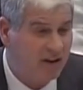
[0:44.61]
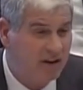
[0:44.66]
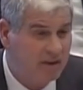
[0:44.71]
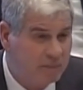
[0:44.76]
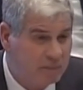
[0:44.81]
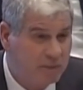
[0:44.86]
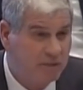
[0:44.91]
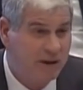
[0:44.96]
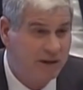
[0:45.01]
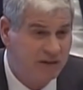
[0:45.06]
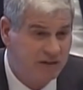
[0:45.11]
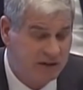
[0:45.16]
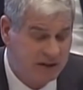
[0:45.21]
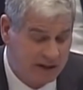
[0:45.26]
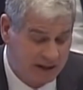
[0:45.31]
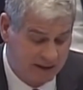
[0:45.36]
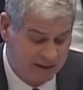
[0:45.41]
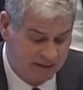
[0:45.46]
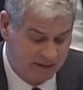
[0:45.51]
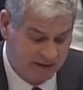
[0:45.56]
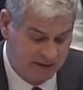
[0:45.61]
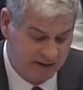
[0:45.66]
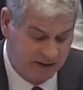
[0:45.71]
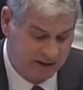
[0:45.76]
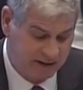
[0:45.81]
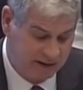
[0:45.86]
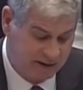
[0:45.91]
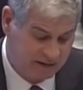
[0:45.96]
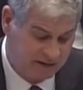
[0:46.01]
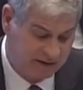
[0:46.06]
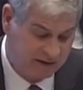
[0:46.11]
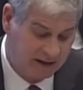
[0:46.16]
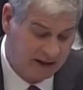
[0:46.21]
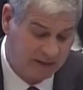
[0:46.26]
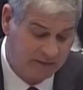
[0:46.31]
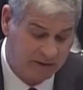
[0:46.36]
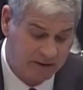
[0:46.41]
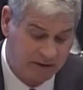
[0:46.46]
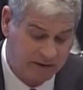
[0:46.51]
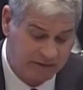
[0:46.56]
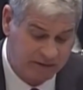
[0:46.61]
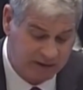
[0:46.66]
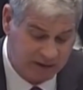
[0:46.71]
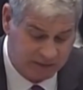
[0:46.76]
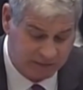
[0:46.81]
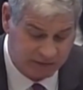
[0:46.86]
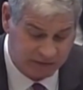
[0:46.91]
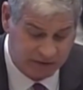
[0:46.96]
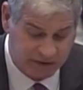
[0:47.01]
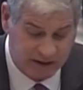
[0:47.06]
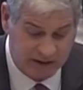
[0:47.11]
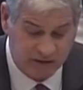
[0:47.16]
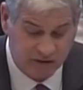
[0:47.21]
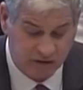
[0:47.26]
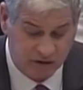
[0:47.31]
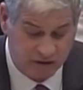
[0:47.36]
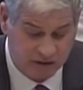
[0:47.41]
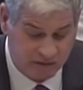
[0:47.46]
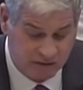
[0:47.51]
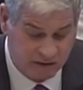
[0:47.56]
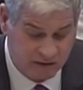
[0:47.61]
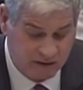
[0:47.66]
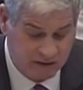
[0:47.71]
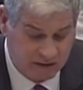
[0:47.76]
unprecedented in its level of devastation